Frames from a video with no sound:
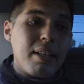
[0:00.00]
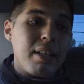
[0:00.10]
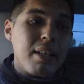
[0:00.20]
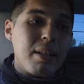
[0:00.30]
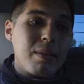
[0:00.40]

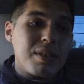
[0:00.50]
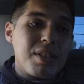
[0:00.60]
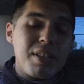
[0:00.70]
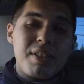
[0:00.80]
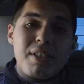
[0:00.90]
it was
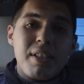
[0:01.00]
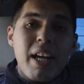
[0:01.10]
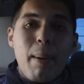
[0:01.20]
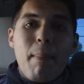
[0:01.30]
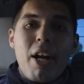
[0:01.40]
just a
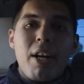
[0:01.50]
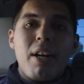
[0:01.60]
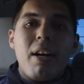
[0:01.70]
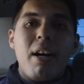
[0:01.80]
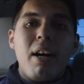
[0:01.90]
nightmare.
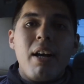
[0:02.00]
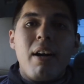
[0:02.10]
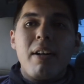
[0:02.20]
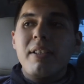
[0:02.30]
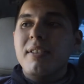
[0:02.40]
I
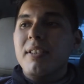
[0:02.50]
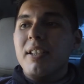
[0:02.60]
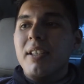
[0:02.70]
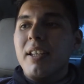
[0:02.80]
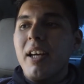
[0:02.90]

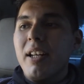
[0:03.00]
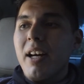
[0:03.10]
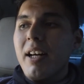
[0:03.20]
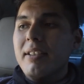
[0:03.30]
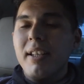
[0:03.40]
honestly
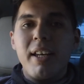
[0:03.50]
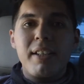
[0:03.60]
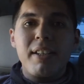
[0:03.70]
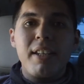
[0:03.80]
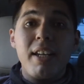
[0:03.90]
cannot
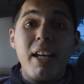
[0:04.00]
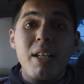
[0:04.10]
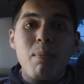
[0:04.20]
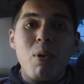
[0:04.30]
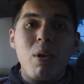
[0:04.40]
take the heat
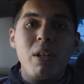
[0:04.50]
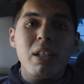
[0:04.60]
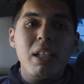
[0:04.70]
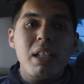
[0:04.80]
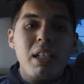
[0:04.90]
anymore.
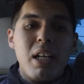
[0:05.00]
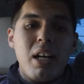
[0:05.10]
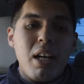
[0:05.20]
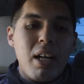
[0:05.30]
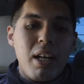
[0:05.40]

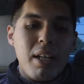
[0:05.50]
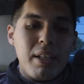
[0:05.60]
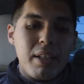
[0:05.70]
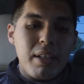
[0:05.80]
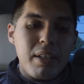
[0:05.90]

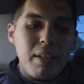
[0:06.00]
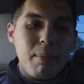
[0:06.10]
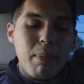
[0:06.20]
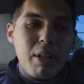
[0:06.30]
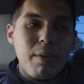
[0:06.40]

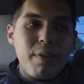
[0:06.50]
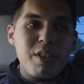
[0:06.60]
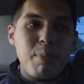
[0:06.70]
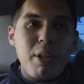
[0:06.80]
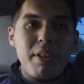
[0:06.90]
My
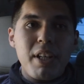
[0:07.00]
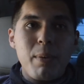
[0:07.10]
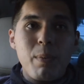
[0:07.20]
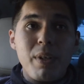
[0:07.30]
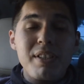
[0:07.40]
girlfriend's birthday
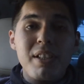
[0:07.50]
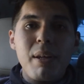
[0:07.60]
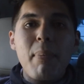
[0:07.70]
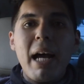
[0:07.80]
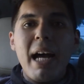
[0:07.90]

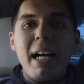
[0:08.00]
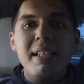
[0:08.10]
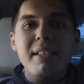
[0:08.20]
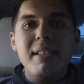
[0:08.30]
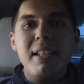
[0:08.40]
recently
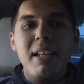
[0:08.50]
passed,